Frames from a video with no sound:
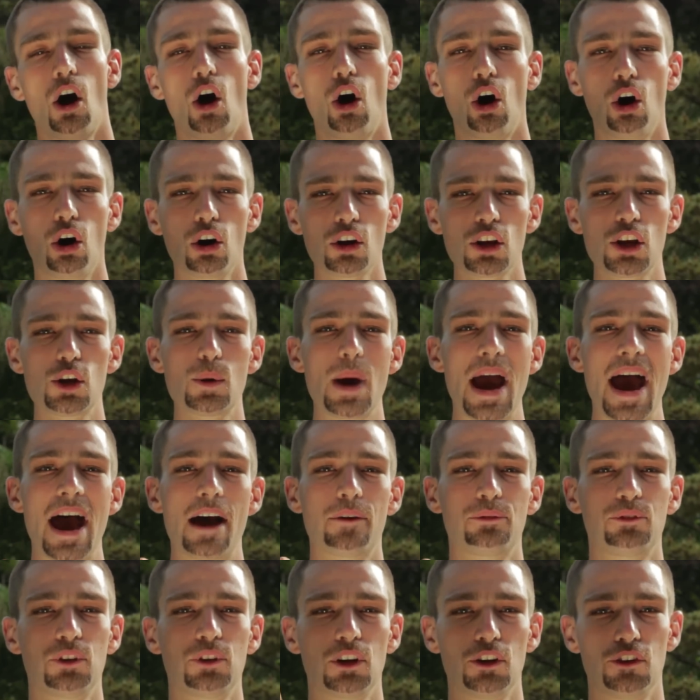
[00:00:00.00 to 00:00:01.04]
All you
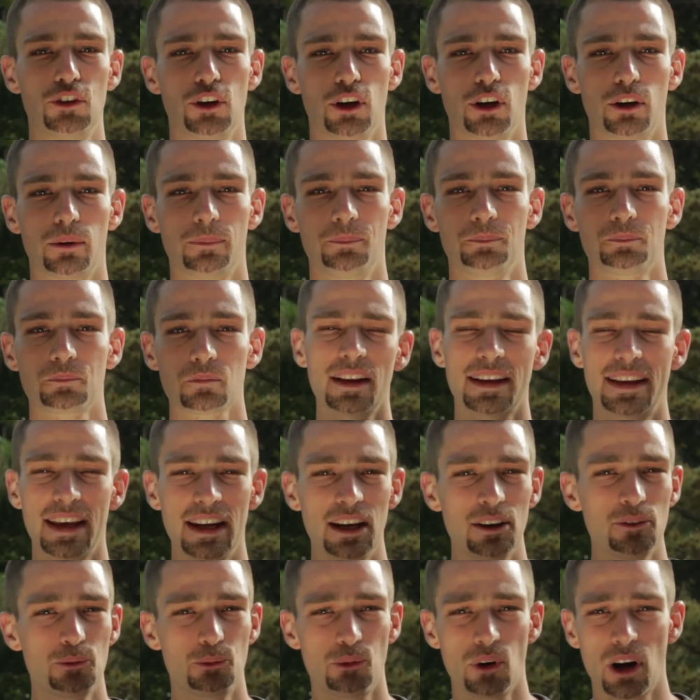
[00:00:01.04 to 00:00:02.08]
have to do, get
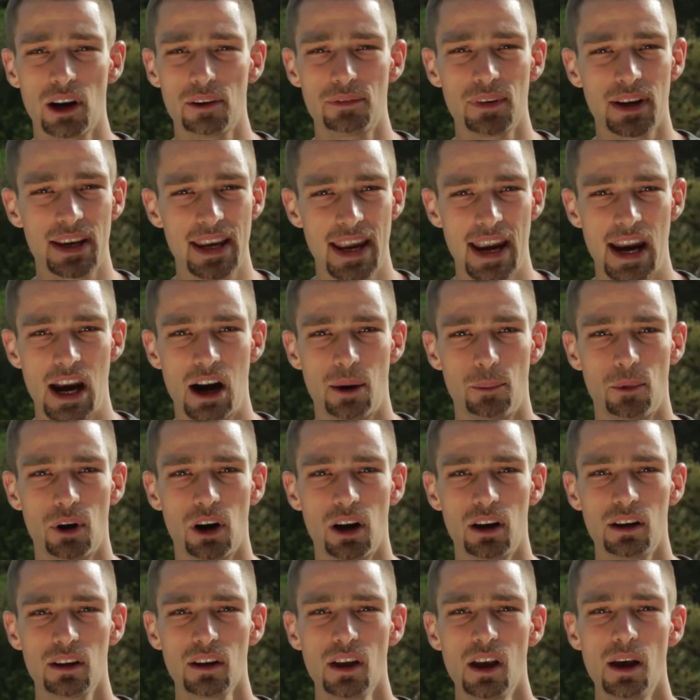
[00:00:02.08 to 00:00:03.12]
in front of a
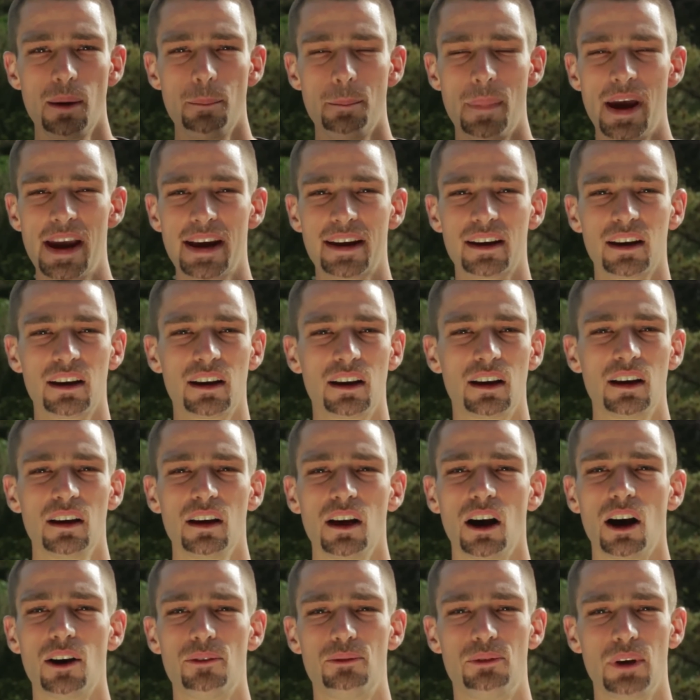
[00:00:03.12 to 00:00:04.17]
camera, make a,
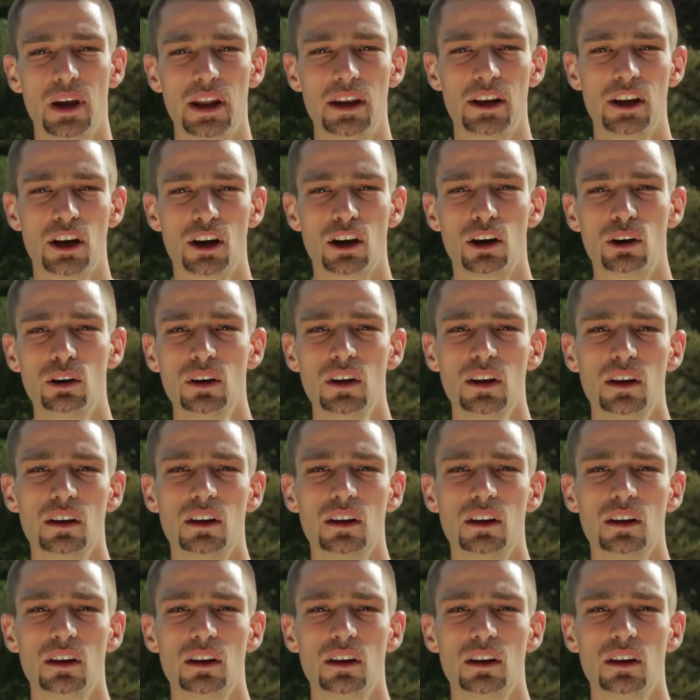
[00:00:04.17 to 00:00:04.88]
a video.